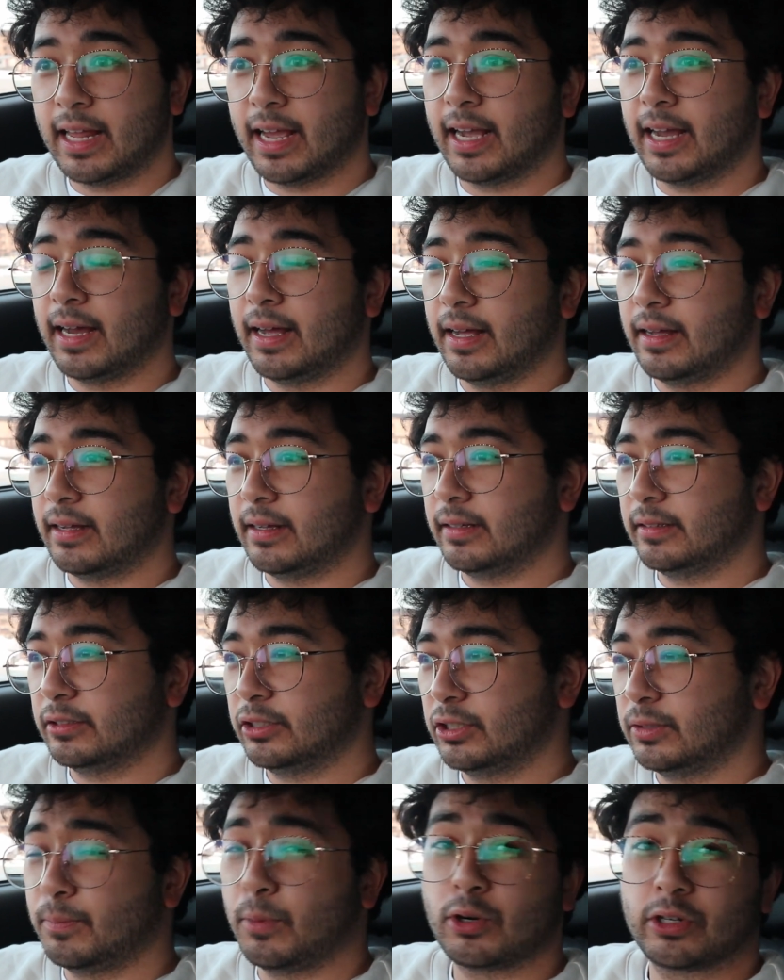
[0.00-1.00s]
like a
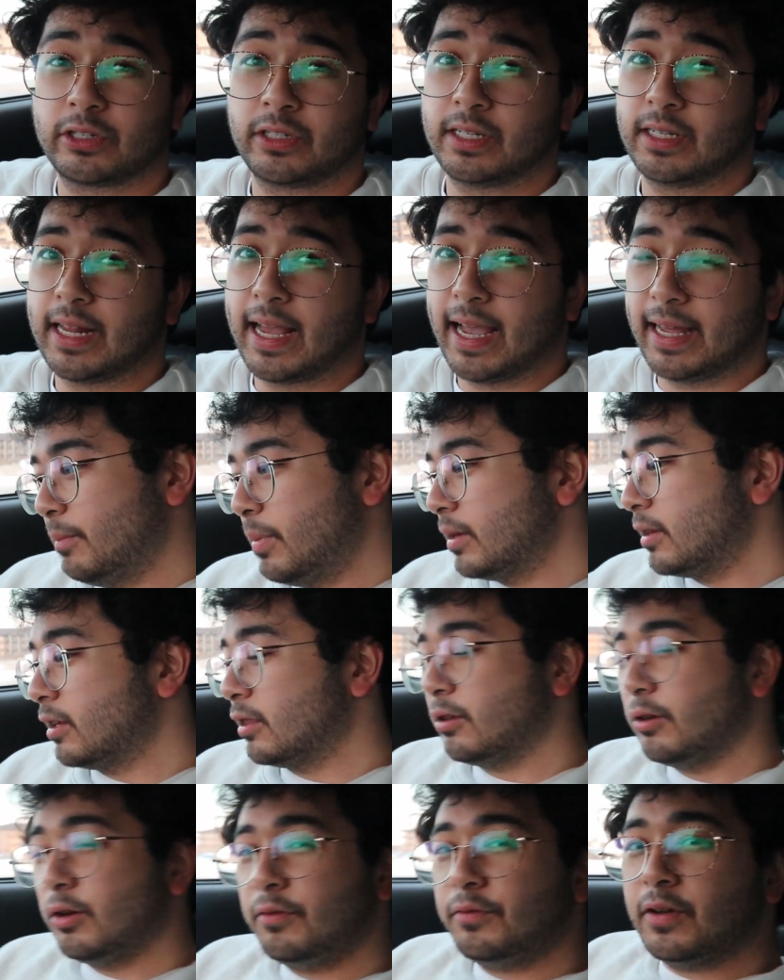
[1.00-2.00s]
sports sedan. But the
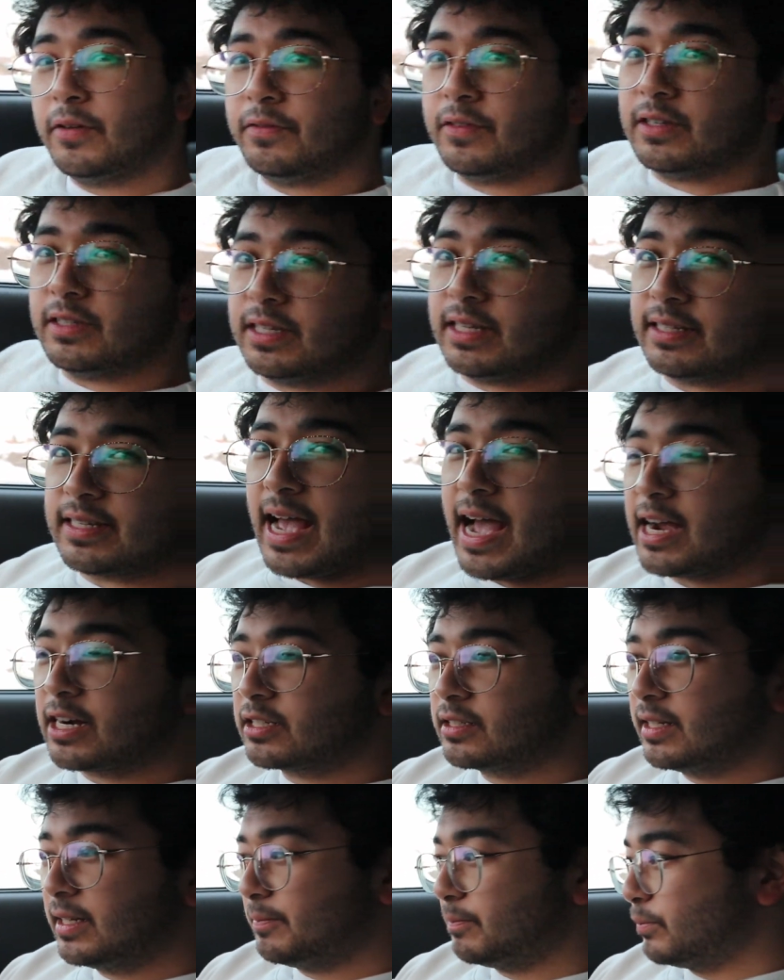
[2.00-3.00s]
350Z is
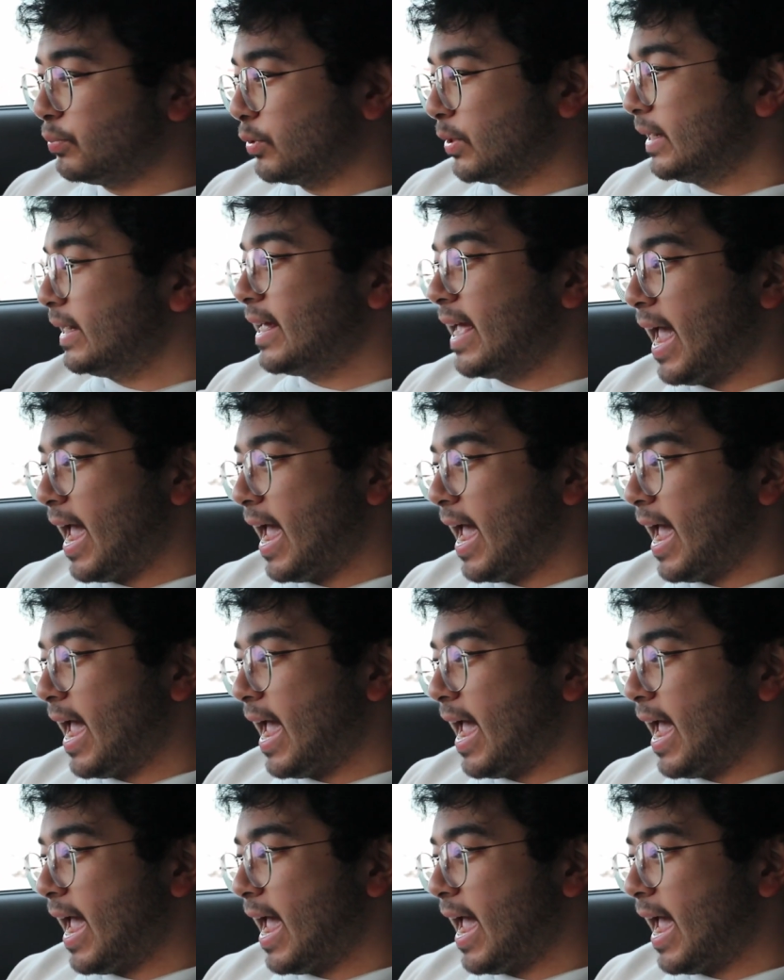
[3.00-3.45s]
actually pretty